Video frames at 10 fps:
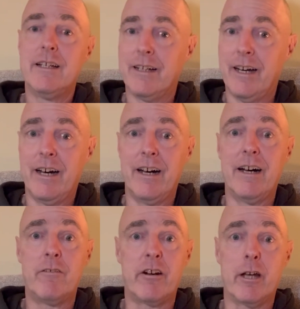
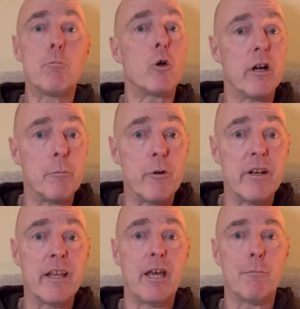a very
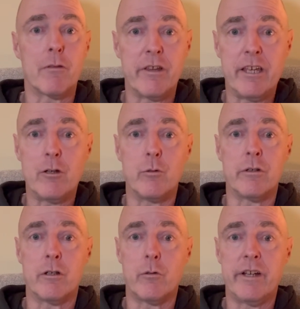appropriate name, I think you will
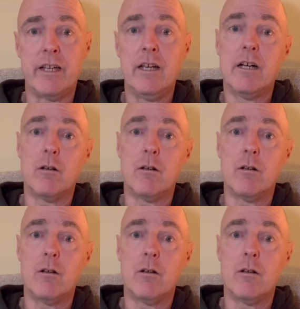agree.